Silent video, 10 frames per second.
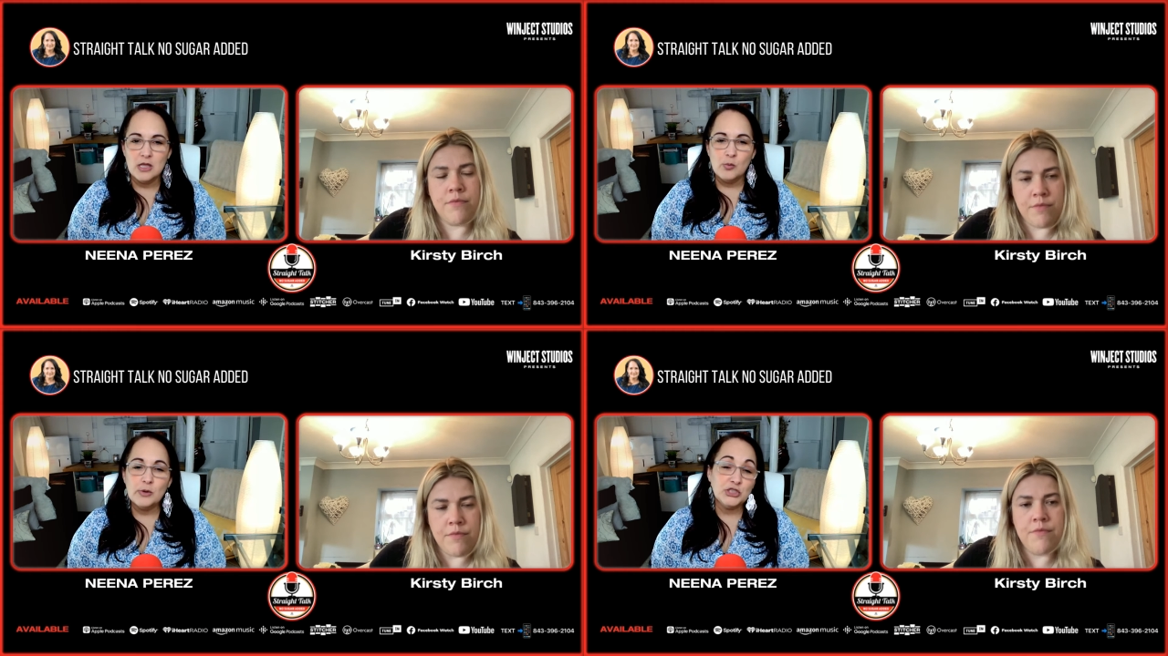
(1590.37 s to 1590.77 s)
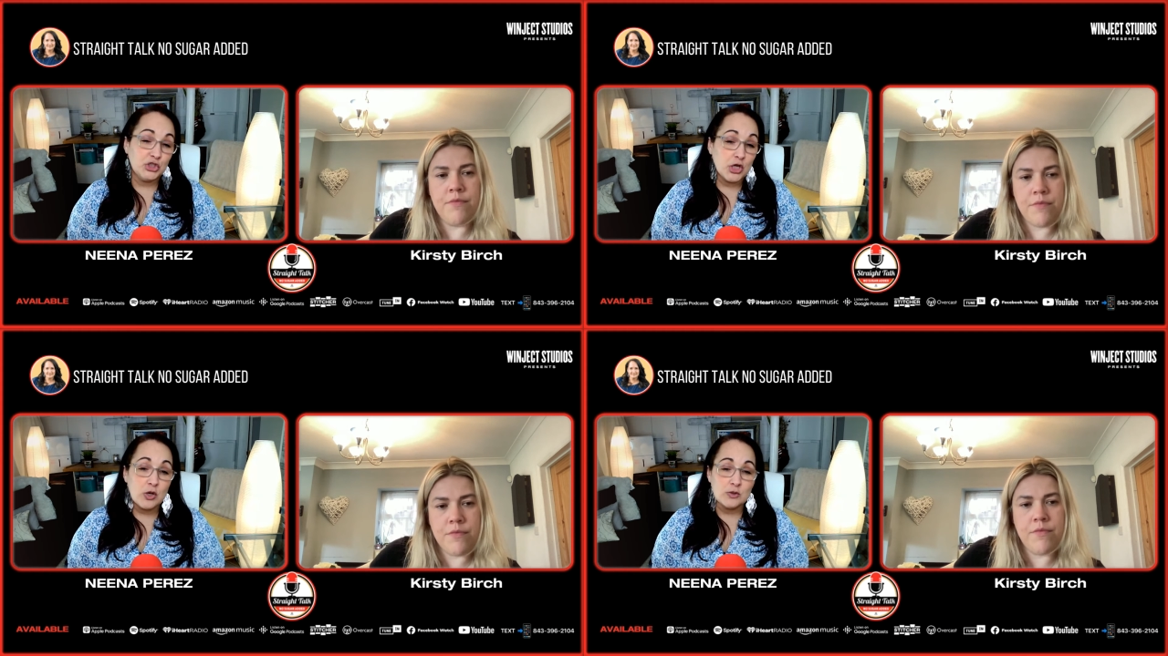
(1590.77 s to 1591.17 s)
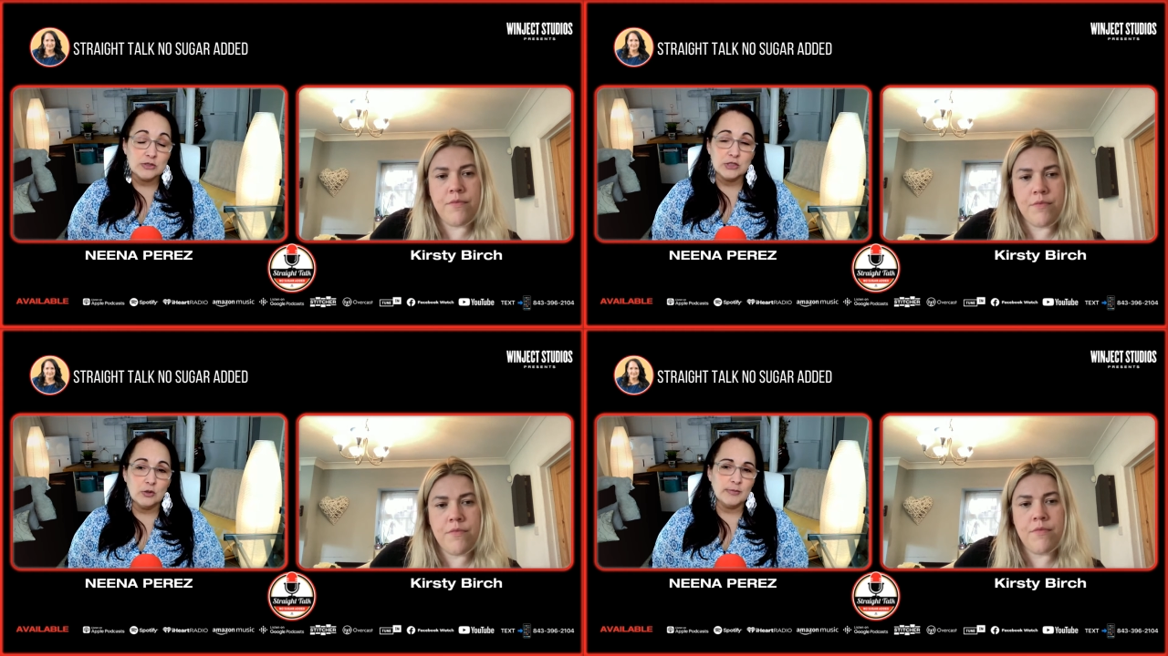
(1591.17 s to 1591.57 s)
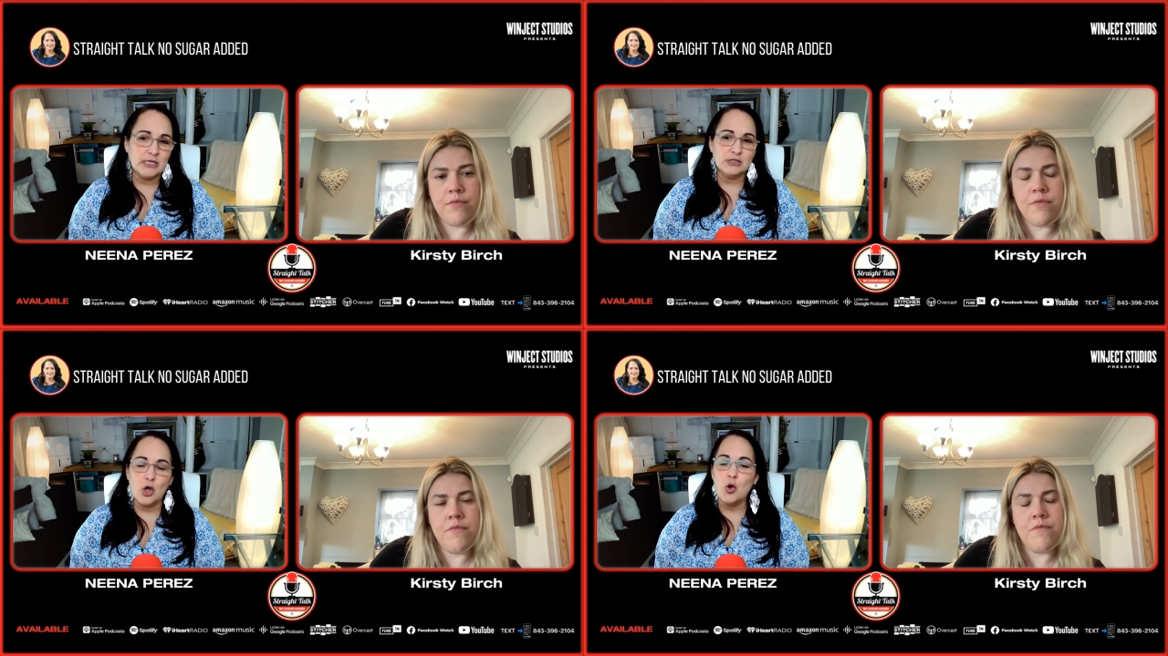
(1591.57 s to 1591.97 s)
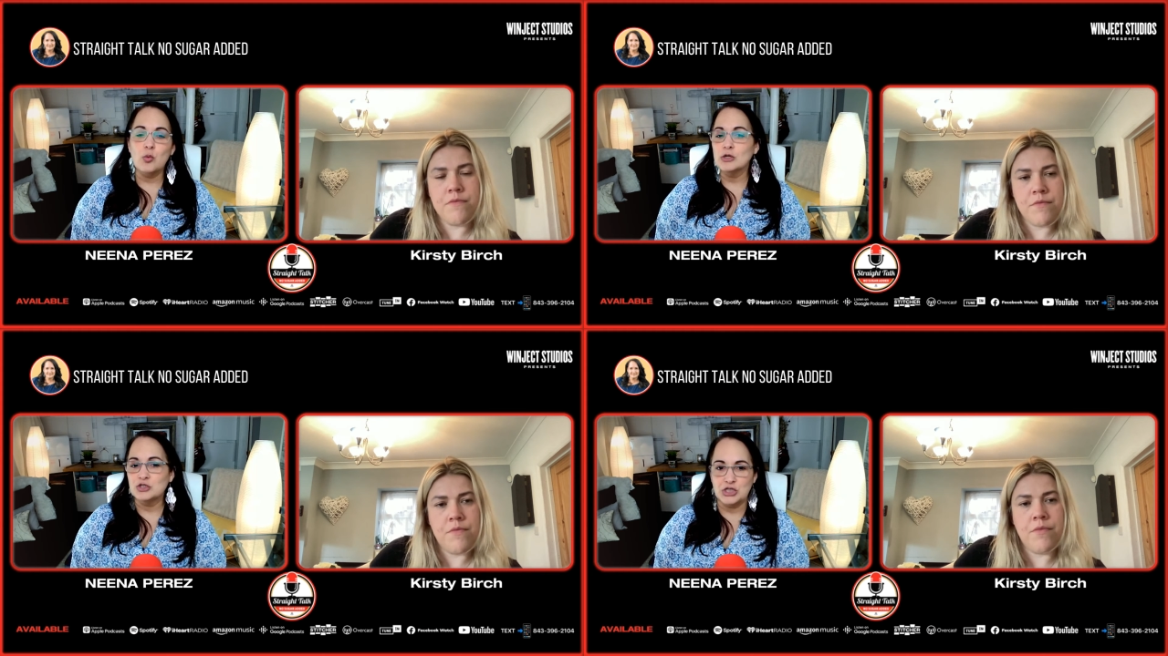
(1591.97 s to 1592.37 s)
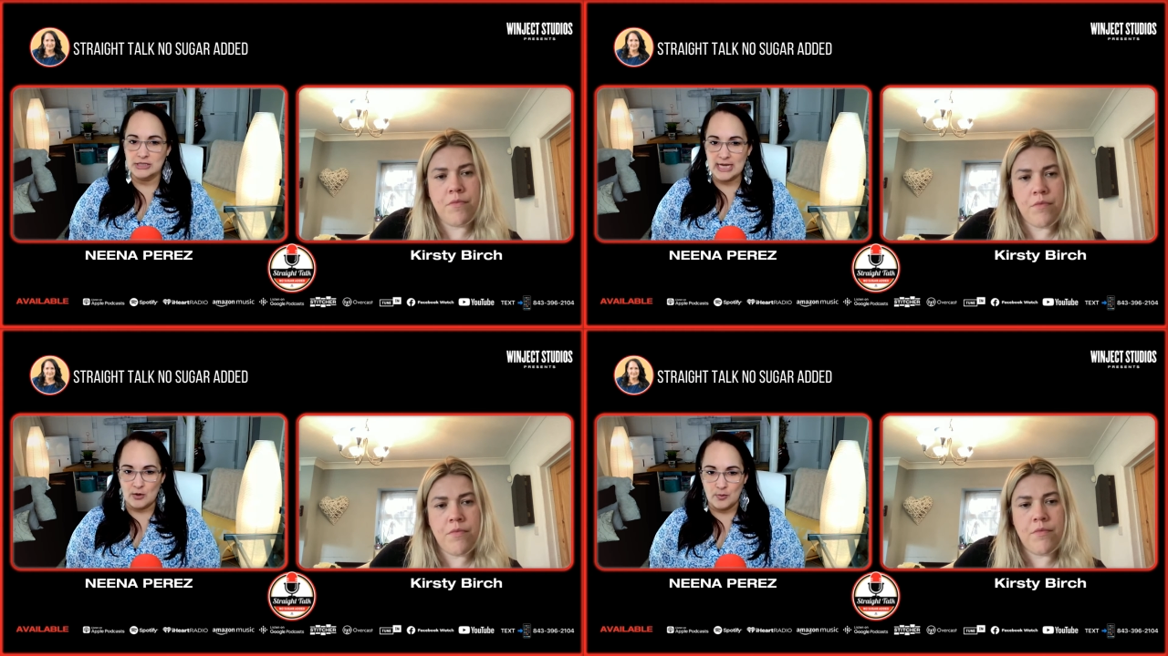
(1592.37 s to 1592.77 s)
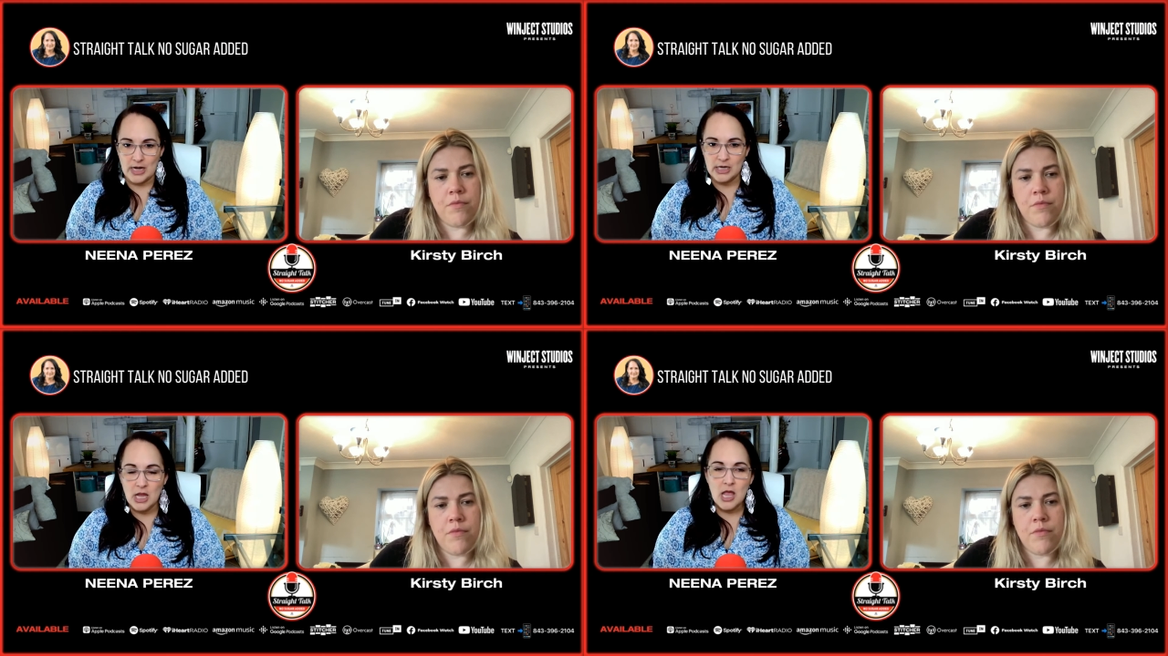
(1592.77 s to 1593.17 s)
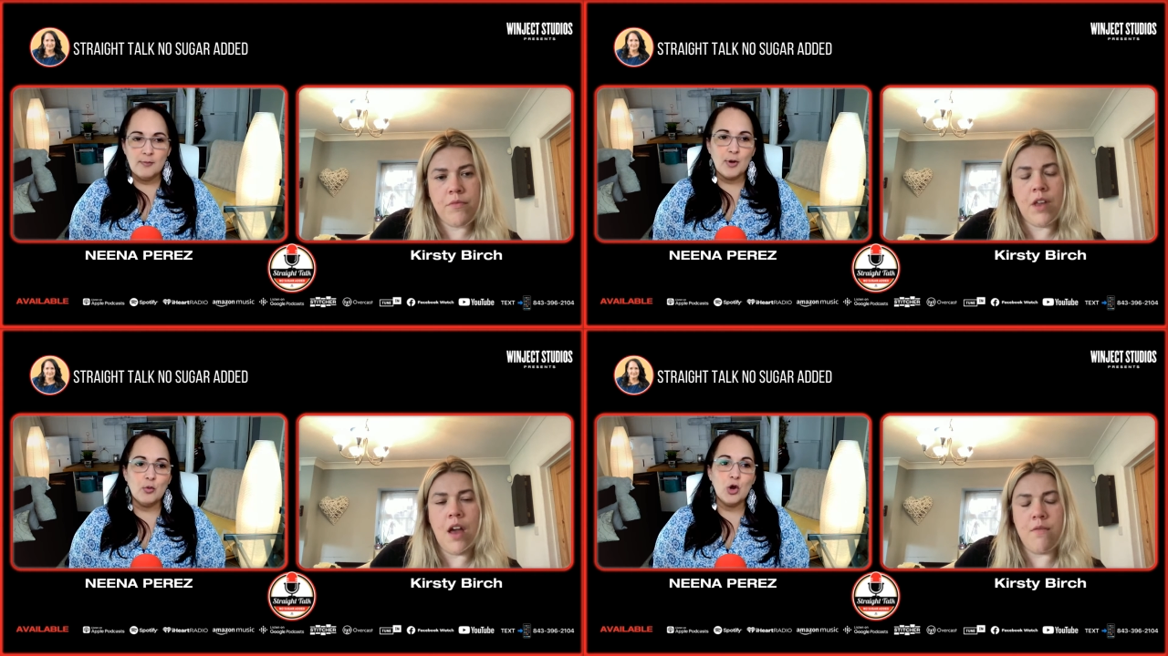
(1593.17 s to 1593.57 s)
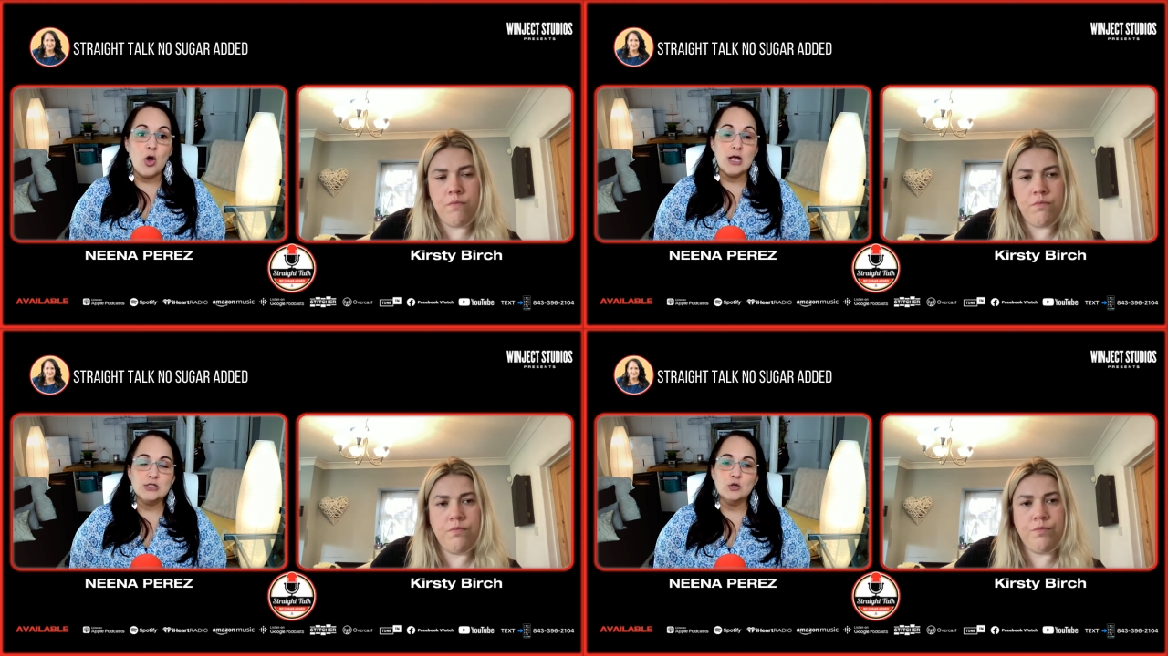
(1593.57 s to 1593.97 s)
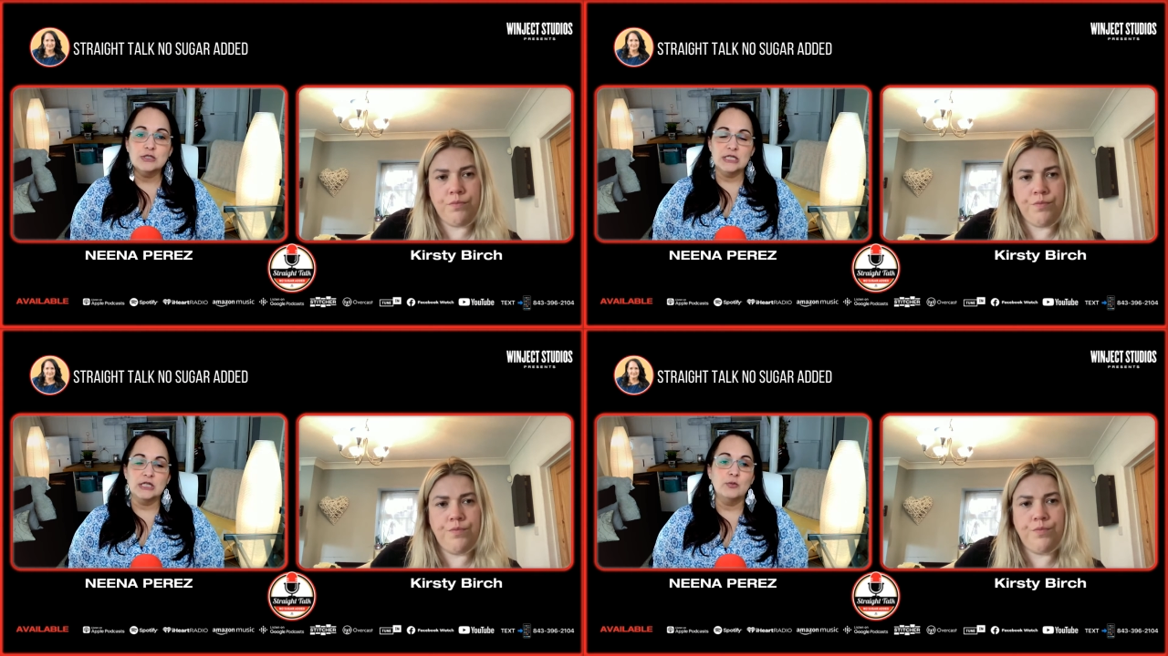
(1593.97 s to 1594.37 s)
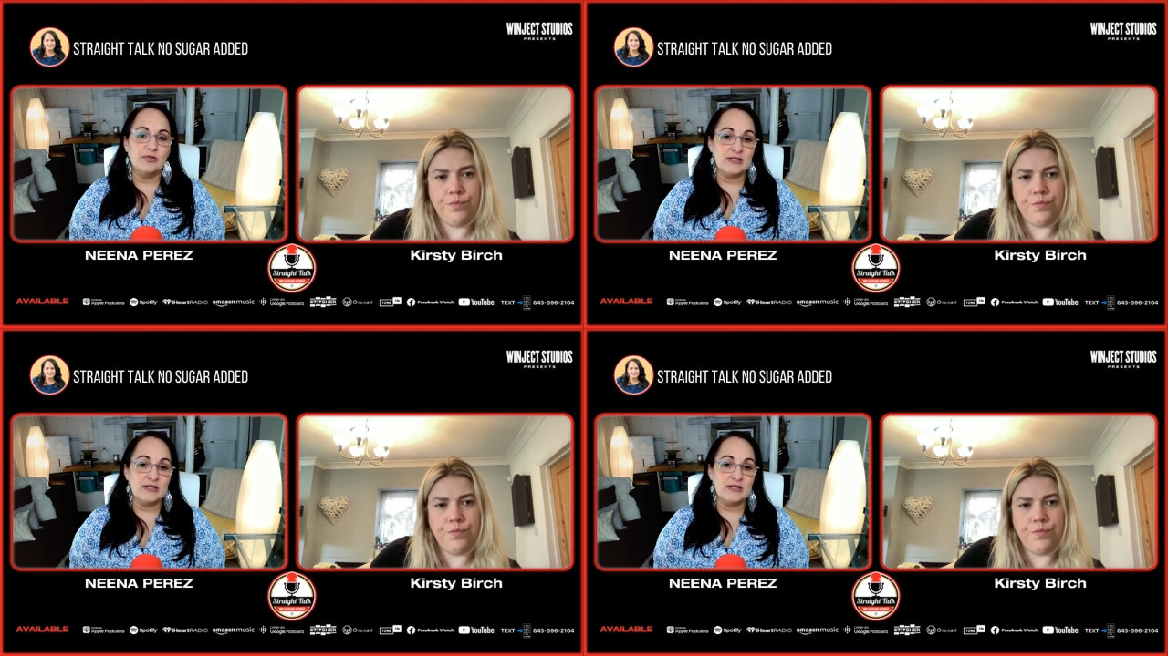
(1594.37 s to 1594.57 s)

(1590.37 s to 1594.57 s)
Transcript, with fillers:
Speaker 1: which shows you know because the whole world shut down, right? But we're yeah. also dealing with